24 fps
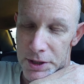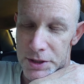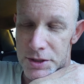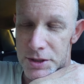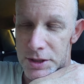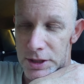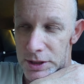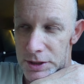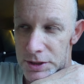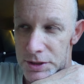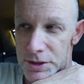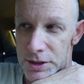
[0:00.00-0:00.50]
it's
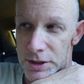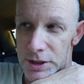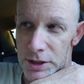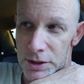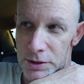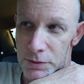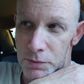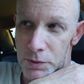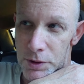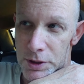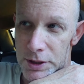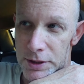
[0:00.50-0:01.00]
it's
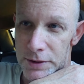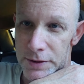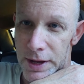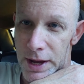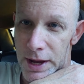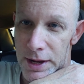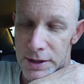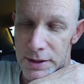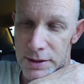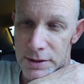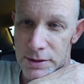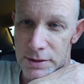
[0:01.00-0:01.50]
another one in
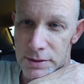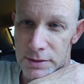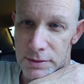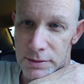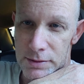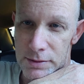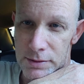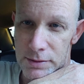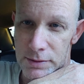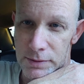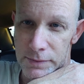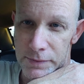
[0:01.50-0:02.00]
that.
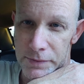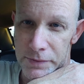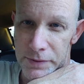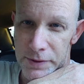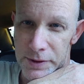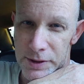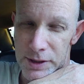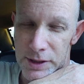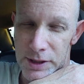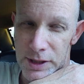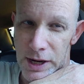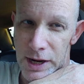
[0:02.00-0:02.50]

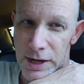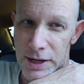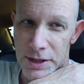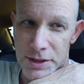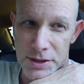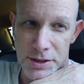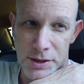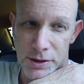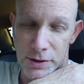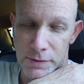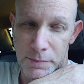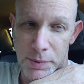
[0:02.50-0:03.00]
I
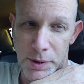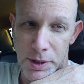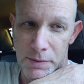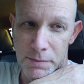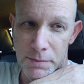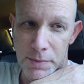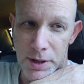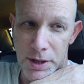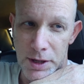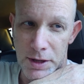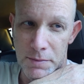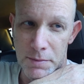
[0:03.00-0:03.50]
guess there have been
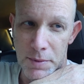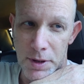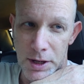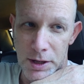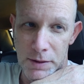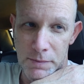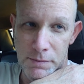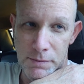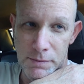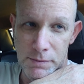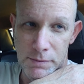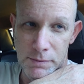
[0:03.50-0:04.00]
many
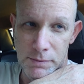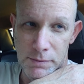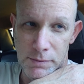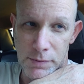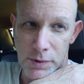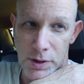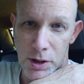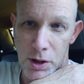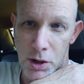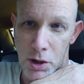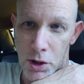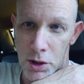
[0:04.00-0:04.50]
many
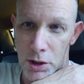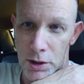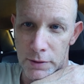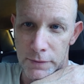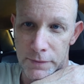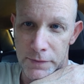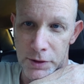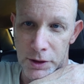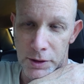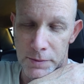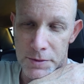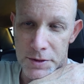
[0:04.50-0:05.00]
horror
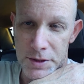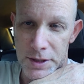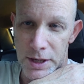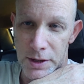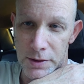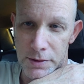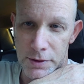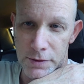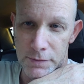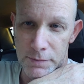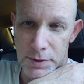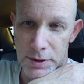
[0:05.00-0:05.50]
films now
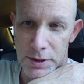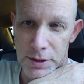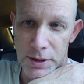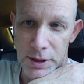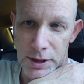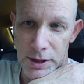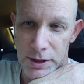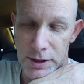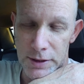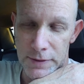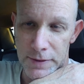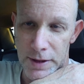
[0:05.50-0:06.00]
that have been
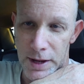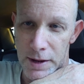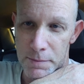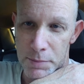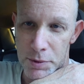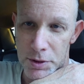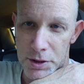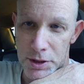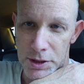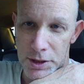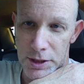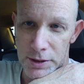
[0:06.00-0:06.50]
done in that
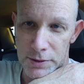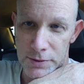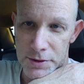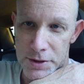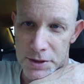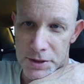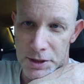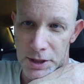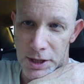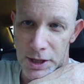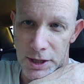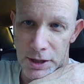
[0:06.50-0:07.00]
particular
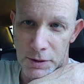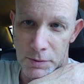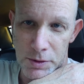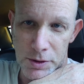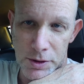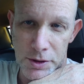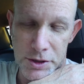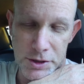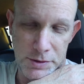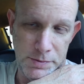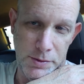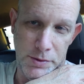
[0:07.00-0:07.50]
style, where
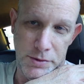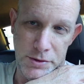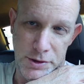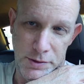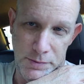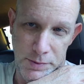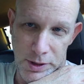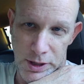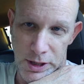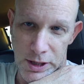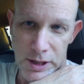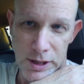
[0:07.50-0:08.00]
it's supposed to
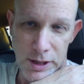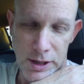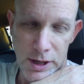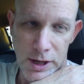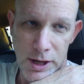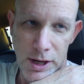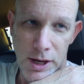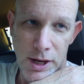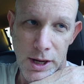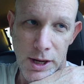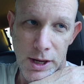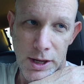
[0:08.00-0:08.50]
be
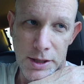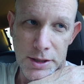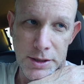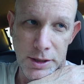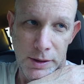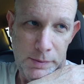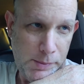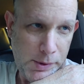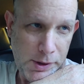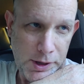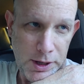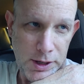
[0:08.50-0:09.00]

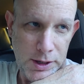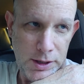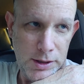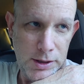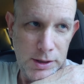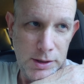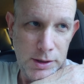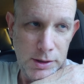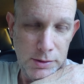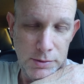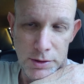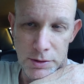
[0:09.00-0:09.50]
somebody
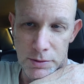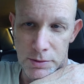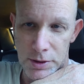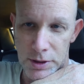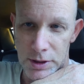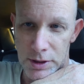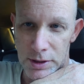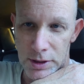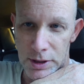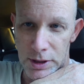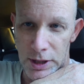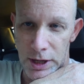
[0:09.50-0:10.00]
you know
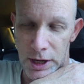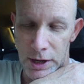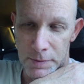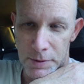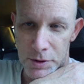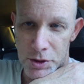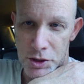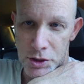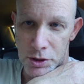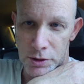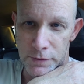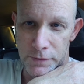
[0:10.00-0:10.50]
doing
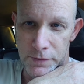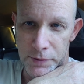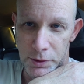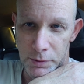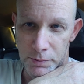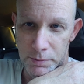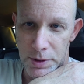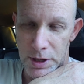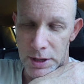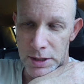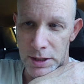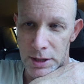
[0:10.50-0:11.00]
amateur
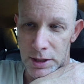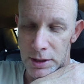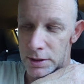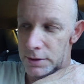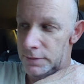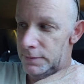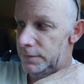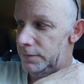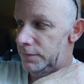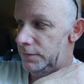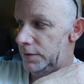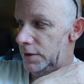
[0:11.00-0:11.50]
filmmaking
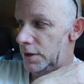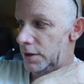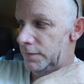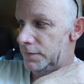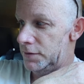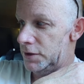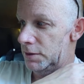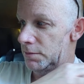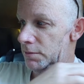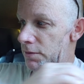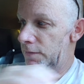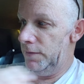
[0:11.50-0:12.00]
of of
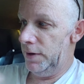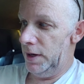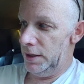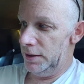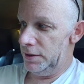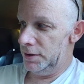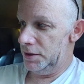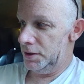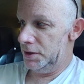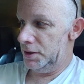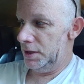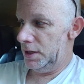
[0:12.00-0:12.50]
some
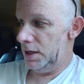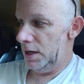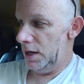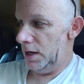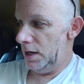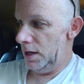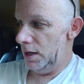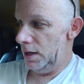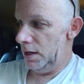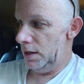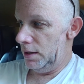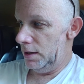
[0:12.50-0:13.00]
events,
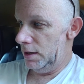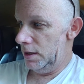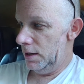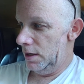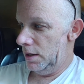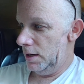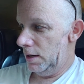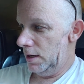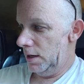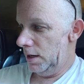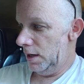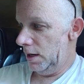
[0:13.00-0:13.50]
uh,
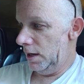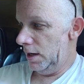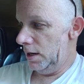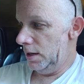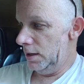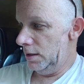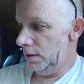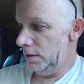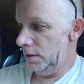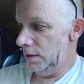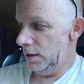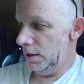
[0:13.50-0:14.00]

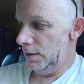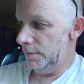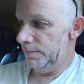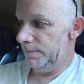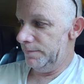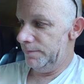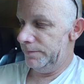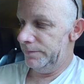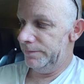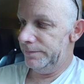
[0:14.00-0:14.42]
and um,